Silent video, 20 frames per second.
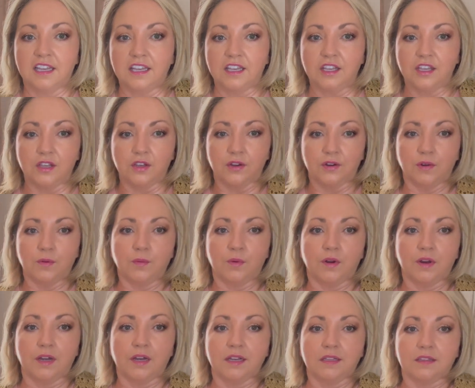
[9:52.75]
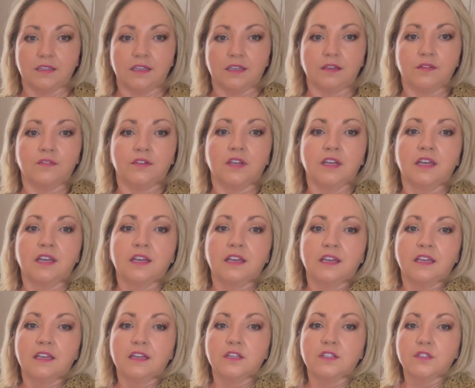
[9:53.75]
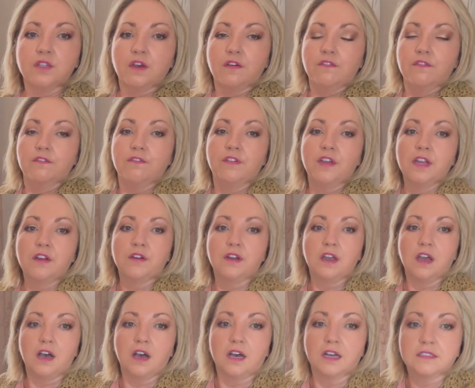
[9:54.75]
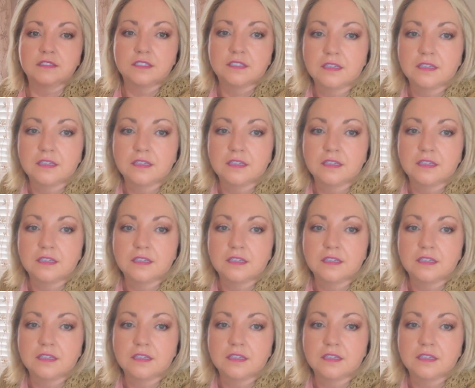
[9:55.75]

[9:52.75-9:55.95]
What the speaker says: here where I live, it is very hot.